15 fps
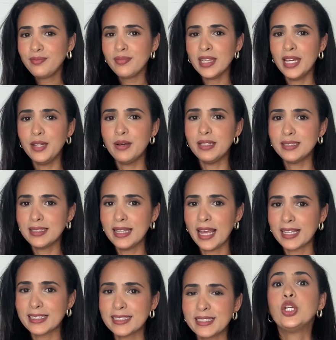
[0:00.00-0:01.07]
Anyways,
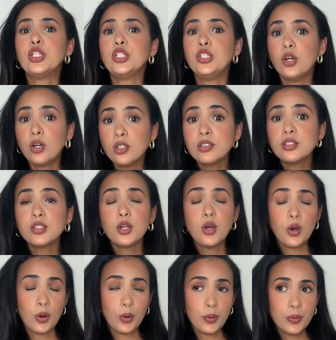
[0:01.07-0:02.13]
next, don't
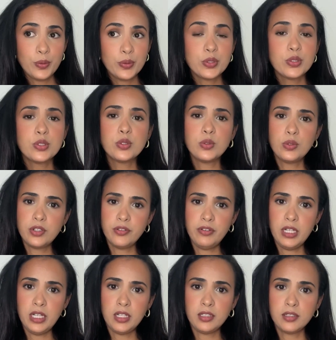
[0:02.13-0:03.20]
go too
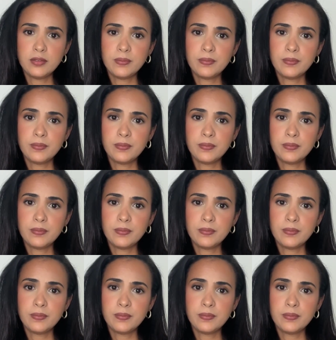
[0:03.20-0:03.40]
revealing.